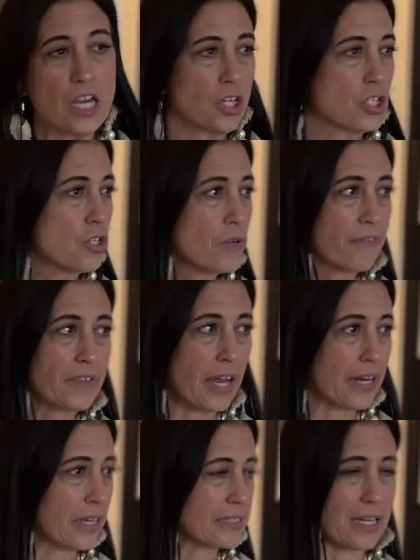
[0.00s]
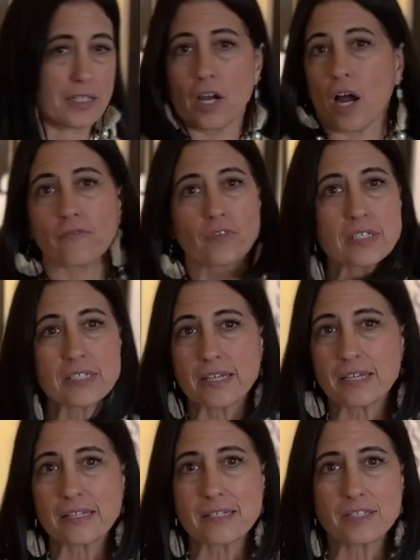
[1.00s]
You have got to attend
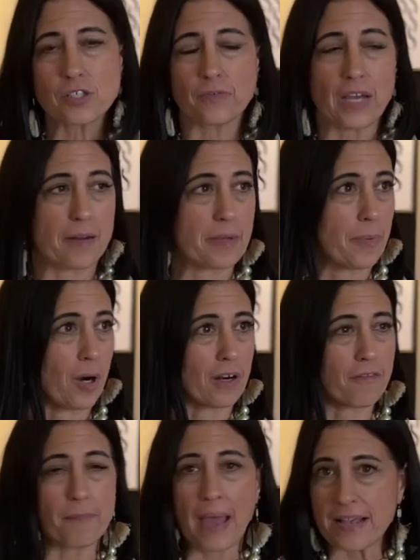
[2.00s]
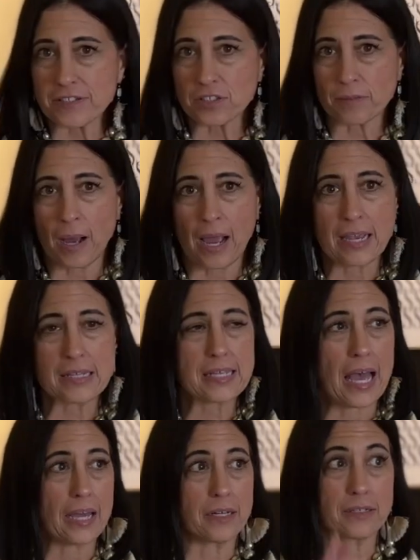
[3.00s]
conferences, you've got to be part of masterminds,
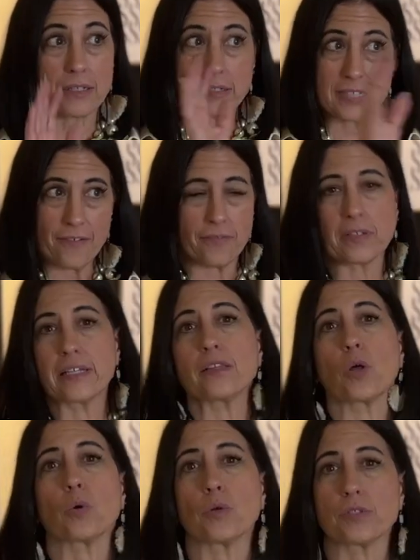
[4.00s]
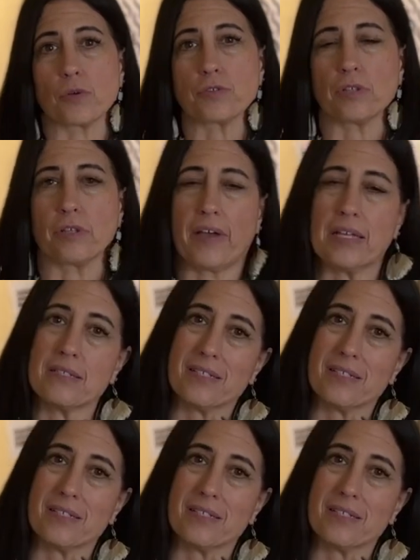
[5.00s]
and definitely local social events.